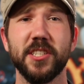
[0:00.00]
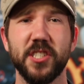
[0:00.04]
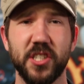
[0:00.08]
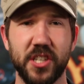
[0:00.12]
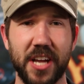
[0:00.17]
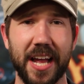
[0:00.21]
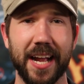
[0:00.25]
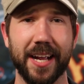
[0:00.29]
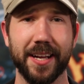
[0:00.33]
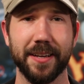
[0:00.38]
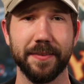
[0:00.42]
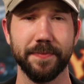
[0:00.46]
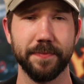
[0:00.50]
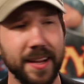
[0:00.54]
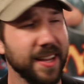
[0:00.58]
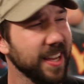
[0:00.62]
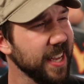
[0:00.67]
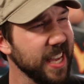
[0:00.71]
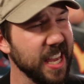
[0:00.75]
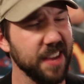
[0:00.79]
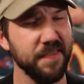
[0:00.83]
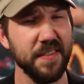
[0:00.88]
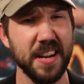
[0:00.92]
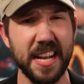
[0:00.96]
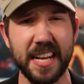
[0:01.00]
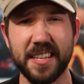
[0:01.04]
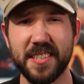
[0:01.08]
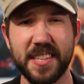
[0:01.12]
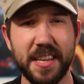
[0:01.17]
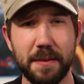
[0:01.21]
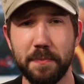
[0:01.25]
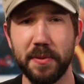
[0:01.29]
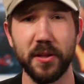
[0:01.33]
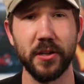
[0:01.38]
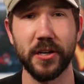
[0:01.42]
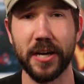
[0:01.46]
Check. He even has
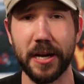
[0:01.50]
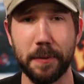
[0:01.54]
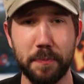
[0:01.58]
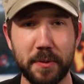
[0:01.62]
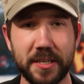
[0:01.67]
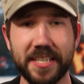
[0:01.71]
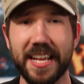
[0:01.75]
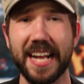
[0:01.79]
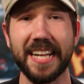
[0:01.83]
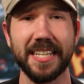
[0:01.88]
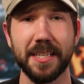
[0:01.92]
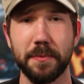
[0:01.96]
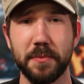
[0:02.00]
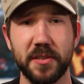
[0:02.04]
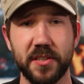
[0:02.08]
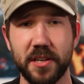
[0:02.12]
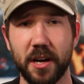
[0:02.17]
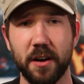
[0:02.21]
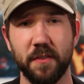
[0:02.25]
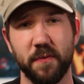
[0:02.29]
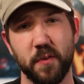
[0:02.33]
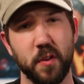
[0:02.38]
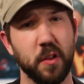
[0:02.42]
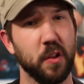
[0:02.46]
the ability to protect himself